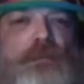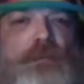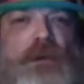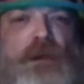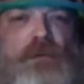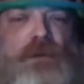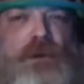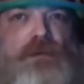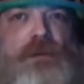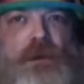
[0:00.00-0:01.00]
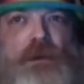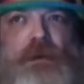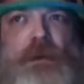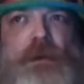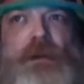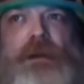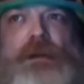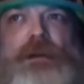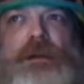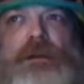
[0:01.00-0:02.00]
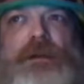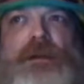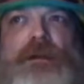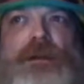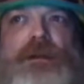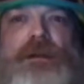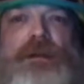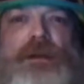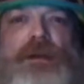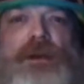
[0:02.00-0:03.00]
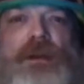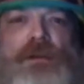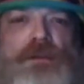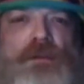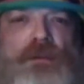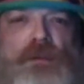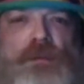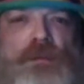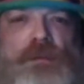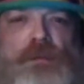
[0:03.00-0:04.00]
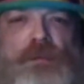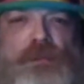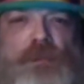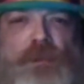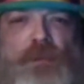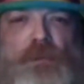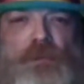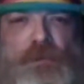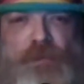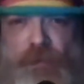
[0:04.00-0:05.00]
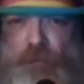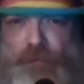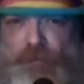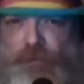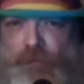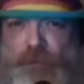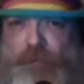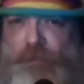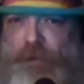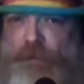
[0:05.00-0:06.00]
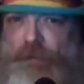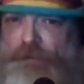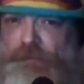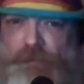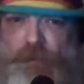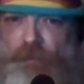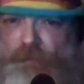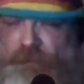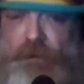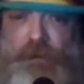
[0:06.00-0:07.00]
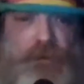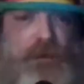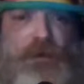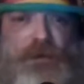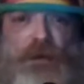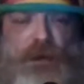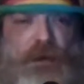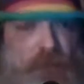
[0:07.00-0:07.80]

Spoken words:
as Ollie said, the connection, the thing was, they were sitting there and they were